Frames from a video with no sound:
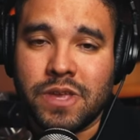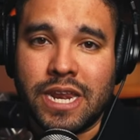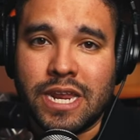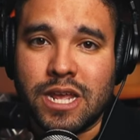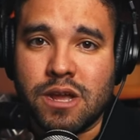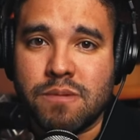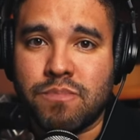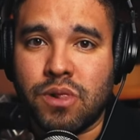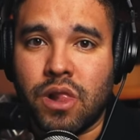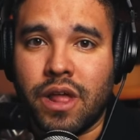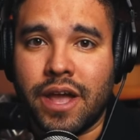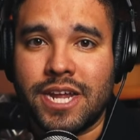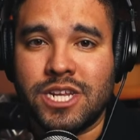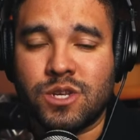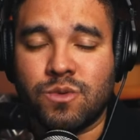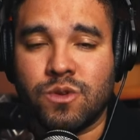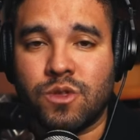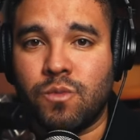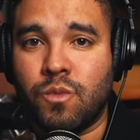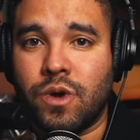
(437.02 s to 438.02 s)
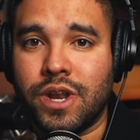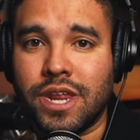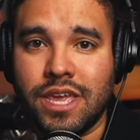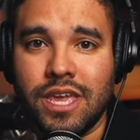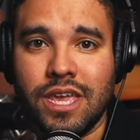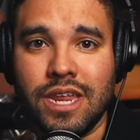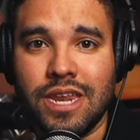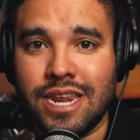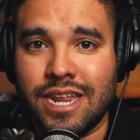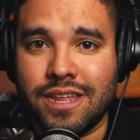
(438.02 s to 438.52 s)
in compliance with what
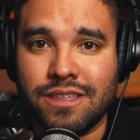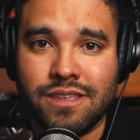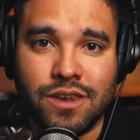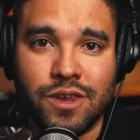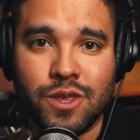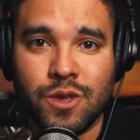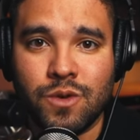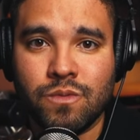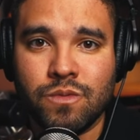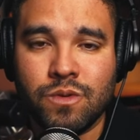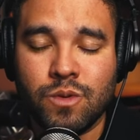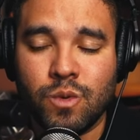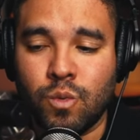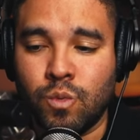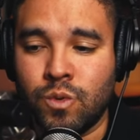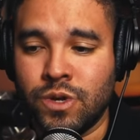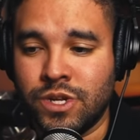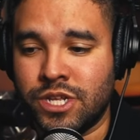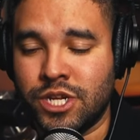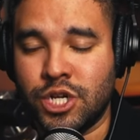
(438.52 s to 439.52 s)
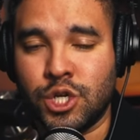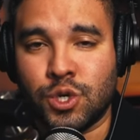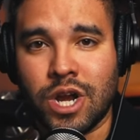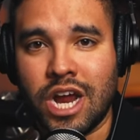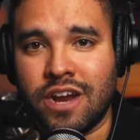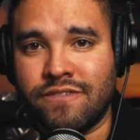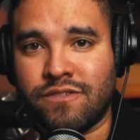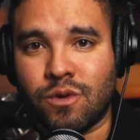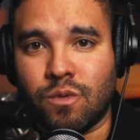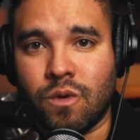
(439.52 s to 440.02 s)
he needed to do? Was the
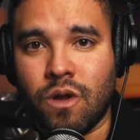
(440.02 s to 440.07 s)
driver